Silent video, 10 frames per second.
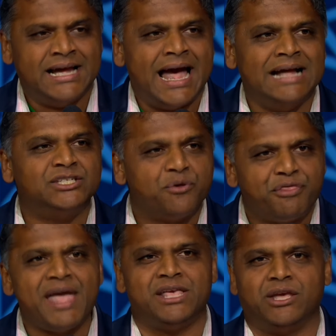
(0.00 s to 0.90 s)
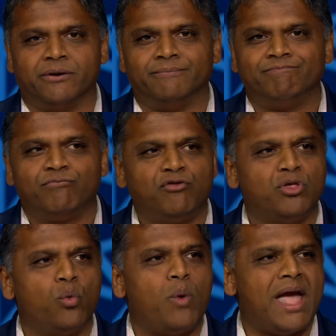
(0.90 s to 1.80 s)
And so thank you for
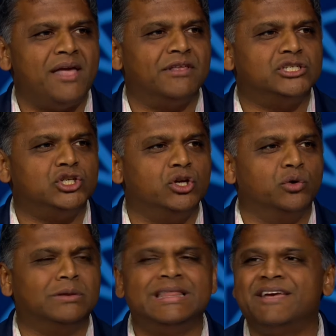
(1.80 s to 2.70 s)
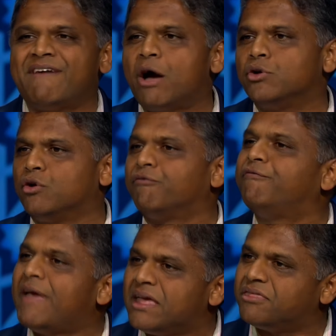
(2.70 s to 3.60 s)
the way that you live out your
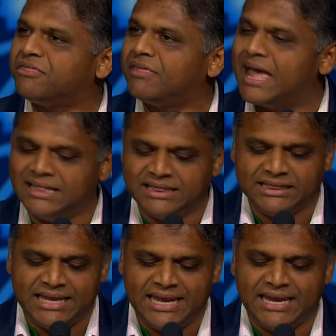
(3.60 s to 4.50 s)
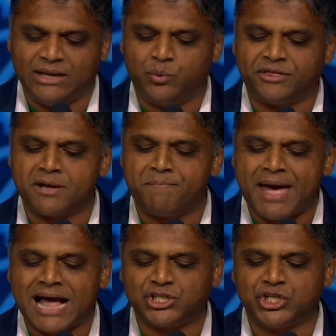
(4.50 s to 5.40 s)
faith and lead with
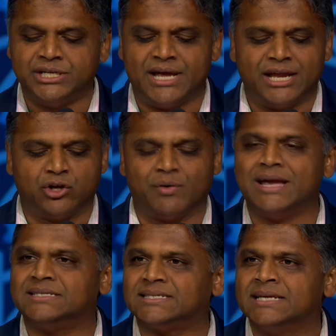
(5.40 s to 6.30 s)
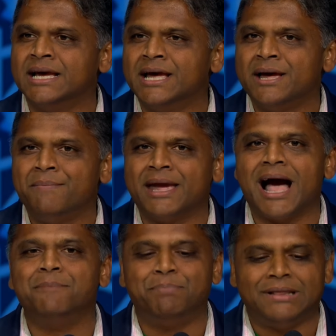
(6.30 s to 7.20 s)
compassion and grace. May
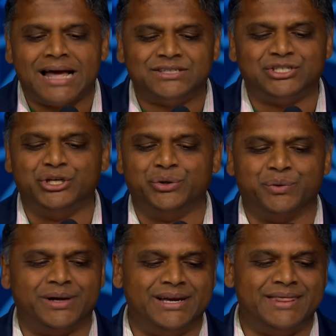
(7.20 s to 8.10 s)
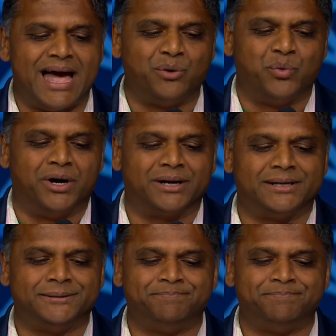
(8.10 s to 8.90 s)
God bless you in that work.